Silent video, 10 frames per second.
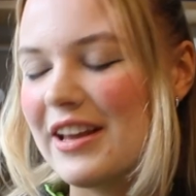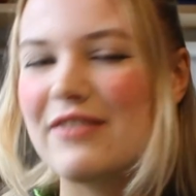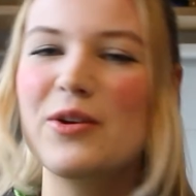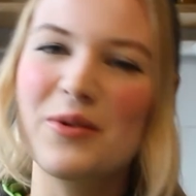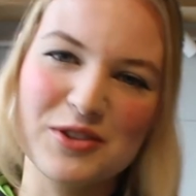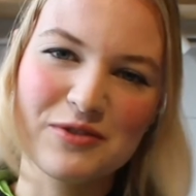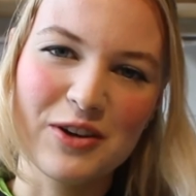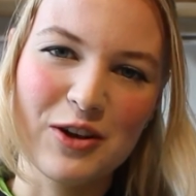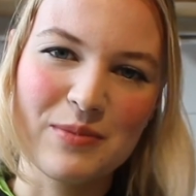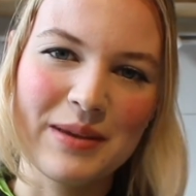If you want to
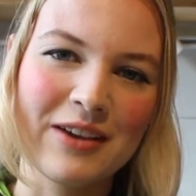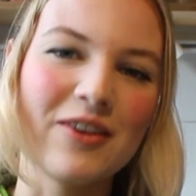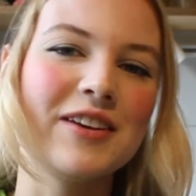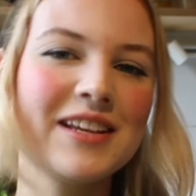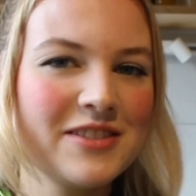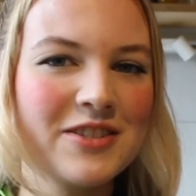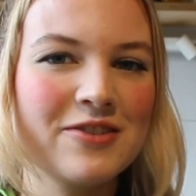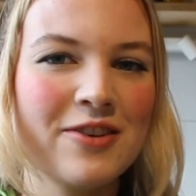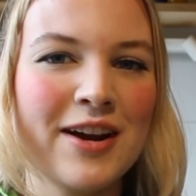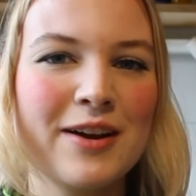follow me on
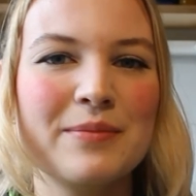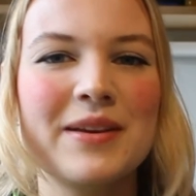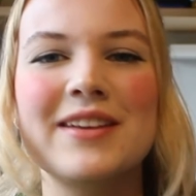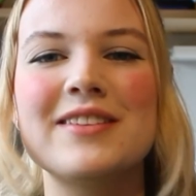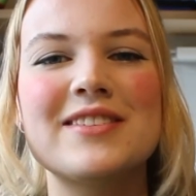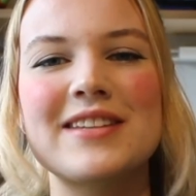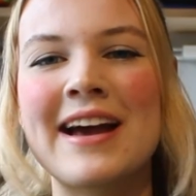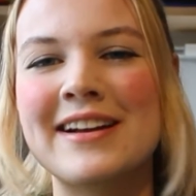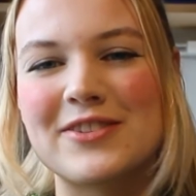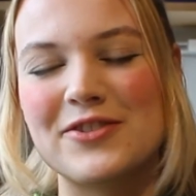Instagram, it's
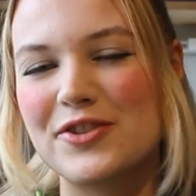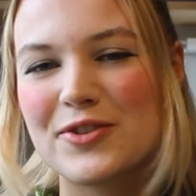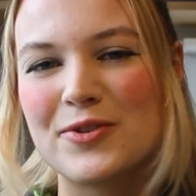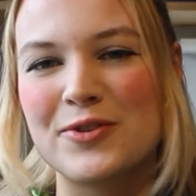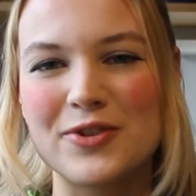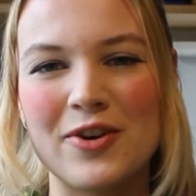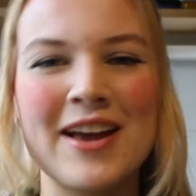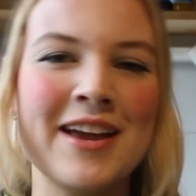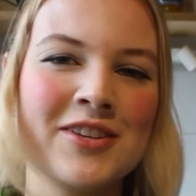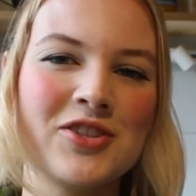
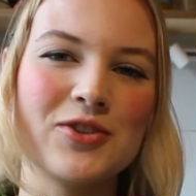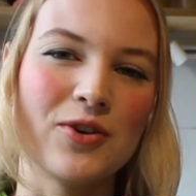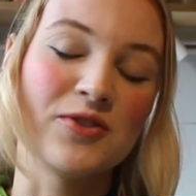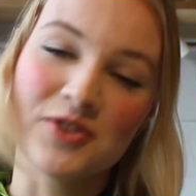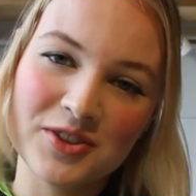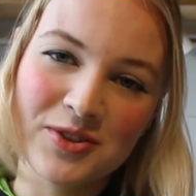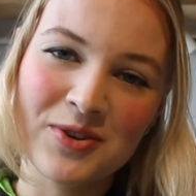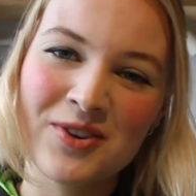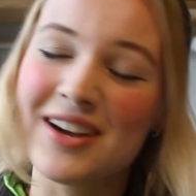@_.h_.